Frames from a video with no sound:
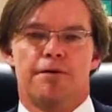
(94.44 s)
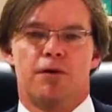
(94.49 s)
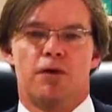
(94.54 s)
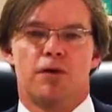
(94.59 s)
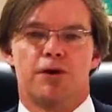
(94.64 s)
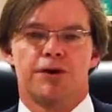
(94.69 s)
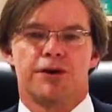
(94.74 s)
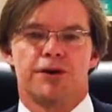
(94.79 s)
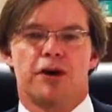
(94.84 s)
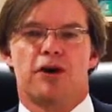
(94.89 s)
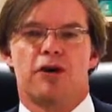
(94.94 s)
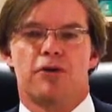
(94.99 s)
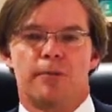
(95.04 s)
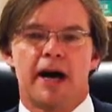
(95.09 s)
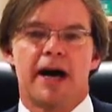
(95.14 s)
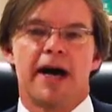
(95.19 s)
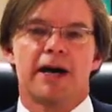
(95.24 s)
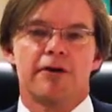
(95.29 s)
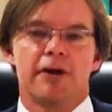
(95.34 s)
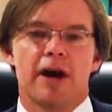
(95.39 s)
Focused
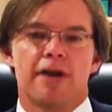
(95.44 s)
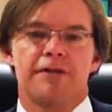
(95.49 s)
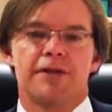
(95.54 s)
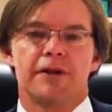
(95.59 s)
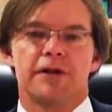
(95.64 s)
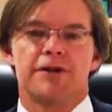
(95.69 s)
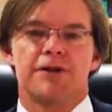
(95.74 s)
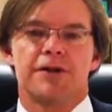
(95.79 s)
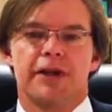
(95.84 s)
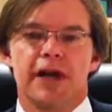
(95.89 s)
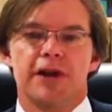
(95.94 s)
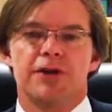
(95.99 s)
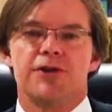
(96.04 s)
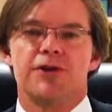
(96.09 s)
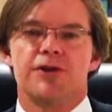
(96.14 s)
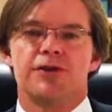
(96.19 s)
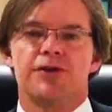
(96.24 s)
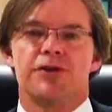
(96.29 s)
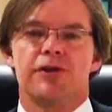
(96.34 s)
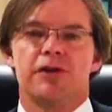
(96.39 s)
autobiographical
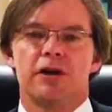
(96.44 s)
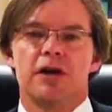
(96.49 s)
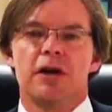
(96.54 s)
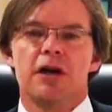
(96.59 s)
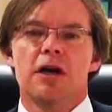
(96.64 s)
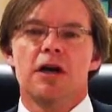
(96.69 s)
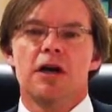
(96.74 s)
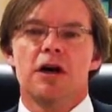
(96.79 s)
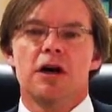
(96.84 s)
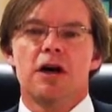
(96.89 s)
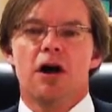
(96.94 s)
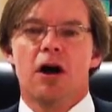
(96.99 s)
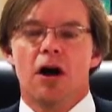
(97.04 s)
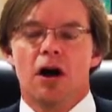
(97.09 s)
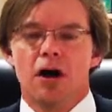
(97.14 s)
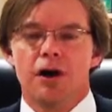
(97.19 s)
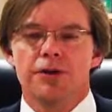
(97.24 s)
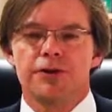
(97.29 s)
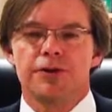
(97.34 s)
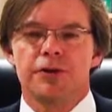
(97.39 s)
sketches
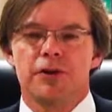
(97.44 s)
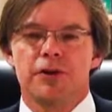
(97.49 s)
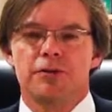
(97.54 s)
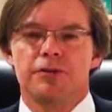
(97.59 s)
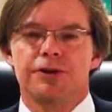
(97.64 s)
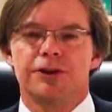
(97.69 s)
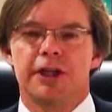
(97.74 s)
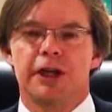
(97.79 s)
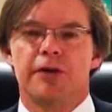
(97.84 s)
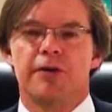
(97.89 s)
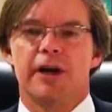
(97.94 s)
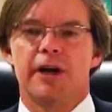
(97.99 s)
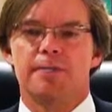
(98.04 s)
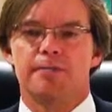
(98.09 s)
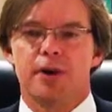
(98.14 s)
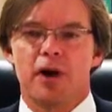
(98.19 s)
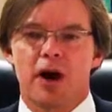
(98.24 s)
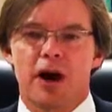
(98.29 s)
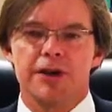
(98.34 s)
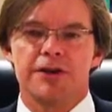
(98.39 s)
also
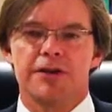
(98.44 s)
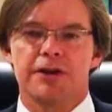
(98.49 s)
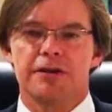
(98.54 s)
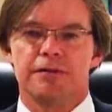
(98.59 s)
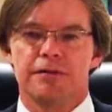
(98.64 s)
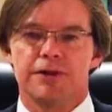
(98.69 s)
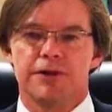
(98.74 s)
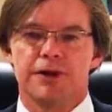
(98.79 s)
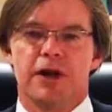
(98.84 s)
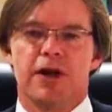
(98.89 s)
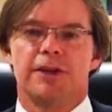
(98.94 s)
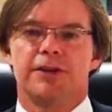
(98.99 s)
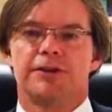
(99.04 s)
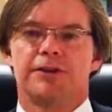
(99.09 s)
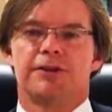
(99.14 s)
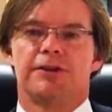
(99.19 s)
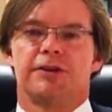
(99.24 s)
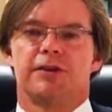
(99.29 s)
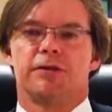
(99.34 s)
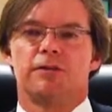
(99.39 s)
generate positive
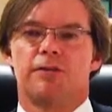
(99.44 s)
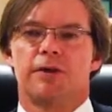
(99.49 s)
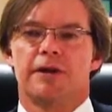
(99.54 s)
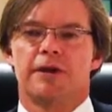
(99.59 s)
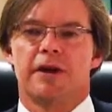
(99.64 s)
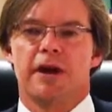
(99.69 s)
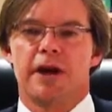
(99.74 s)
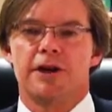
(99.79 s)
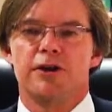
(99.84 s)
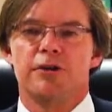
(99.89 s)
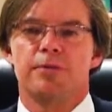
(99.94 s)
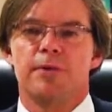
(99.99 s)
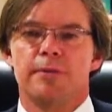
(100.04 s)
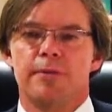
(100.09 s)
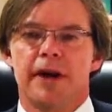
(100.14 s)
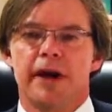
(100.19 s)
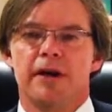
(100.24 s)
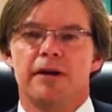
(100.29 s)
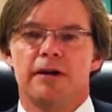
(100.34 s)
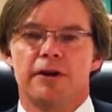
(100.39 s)
results with
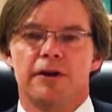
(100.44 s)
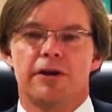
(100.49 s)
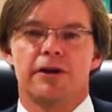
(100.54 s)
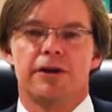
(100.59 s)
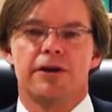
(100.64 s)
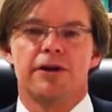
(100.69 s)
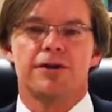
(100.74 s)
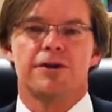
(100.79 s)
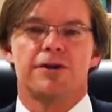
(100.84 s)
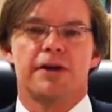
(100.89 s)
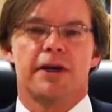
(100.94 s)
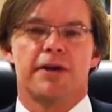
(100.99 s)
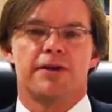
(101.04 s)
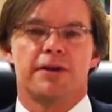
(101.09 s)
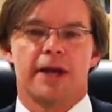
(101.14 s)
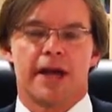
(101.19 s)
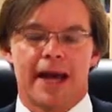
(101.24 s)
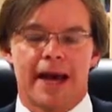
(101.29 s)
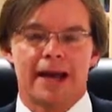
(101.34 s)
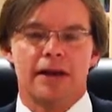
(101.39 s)
underprepared learners and
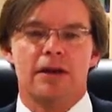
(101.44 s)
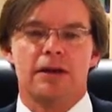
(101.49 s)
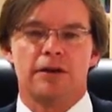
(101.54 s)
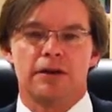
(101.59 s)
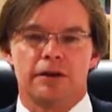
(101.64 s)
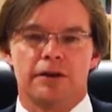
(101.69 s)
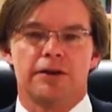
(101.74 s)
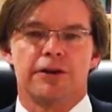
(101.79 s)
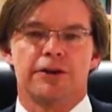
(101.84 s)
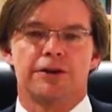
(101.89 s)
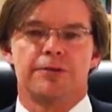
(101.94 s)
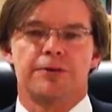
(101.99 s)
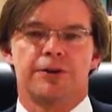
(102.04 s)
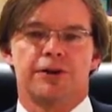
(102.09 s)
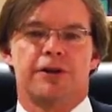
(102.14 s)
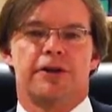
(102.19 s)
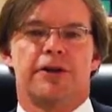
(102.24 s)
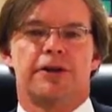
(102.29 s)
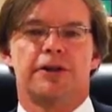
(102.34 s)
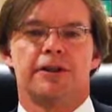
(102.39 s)
adult learners
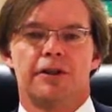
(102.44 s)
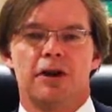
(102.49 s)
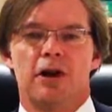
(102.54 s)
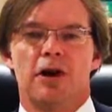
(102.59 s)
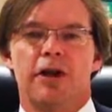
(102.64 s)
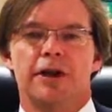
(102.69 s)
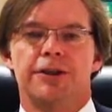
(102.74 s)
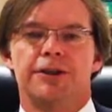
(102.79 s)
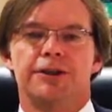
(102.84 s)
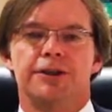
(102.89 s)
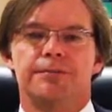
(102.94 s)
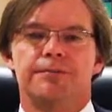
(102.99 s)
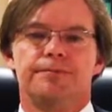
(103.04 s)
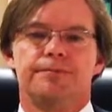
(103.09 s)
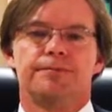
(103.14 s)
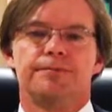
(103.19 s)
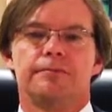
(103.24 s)
returning to college.